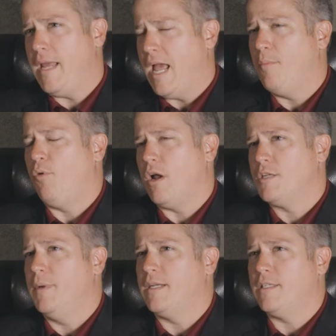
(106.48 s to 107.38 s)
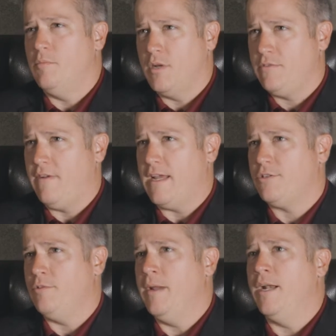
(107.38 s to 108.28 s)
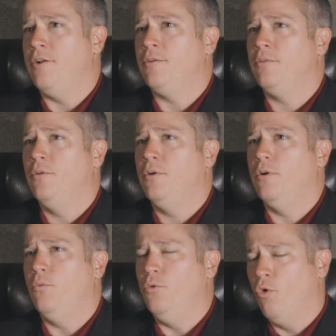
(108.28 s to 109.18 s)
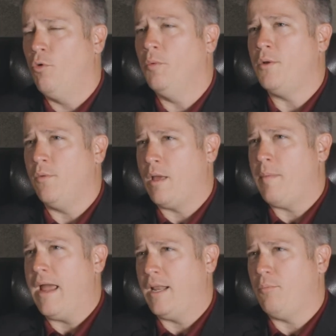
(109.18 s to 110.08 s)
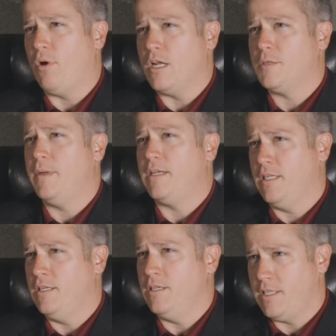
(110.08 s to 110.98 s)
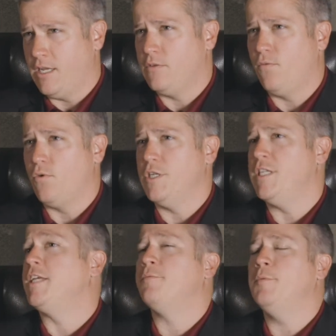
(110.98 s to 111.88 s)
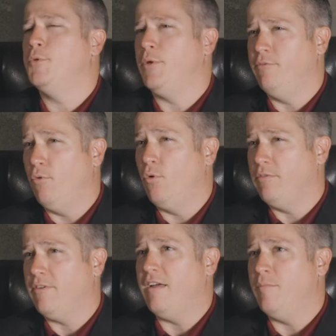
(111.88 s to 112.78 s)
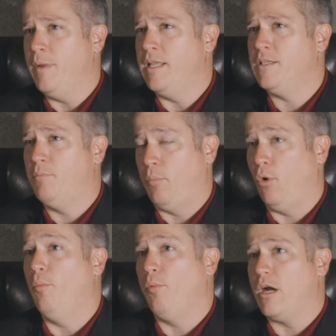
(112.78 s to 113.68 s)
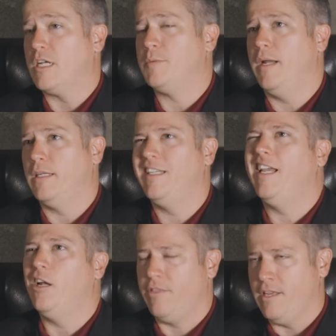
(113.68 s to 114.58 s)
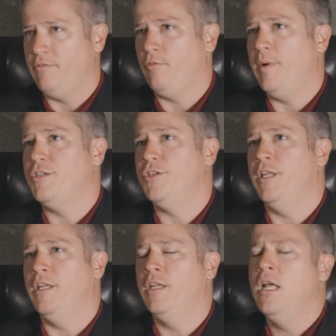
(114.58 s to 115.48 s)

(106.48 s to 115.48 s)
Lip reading: me add prospects in a much faster manner. Normally when I'm adding prospects into Salesforce, it takes me between 4 and 5 minutes per prospect to get all the information in,